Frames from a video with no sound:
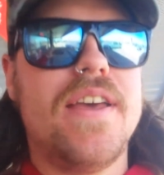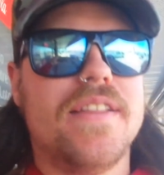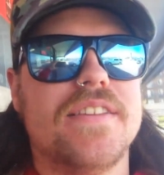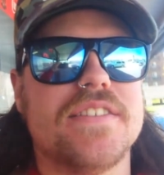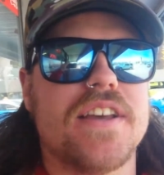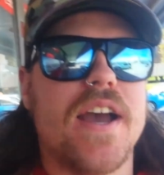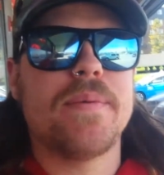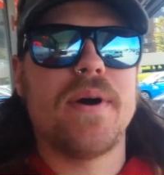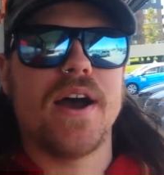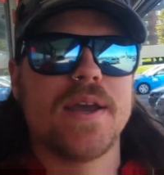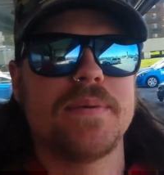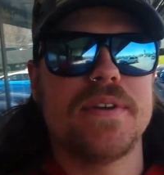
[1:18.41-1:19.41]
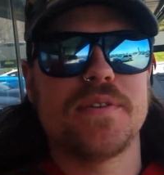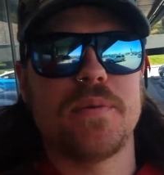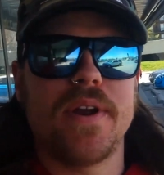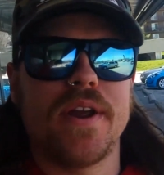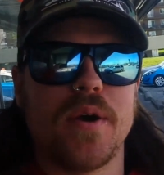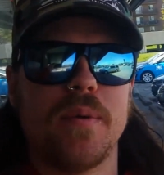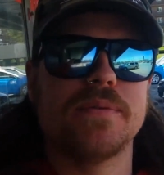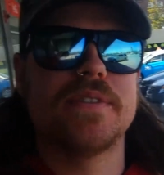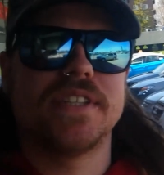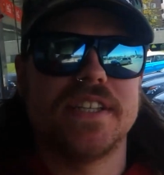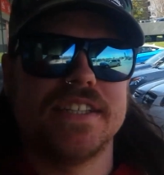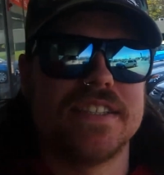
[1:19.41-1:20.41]
This guy behind me is wearing almost
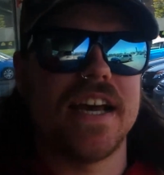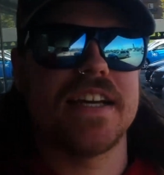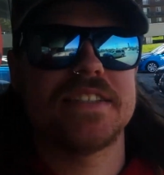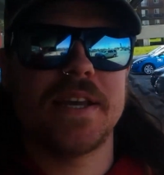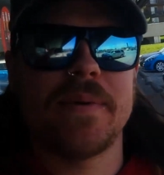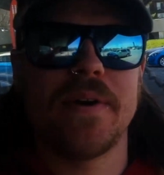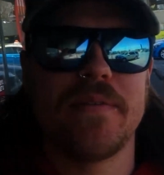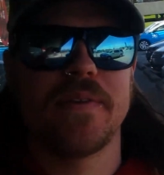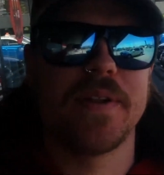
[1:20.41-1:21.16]
the exact same outfit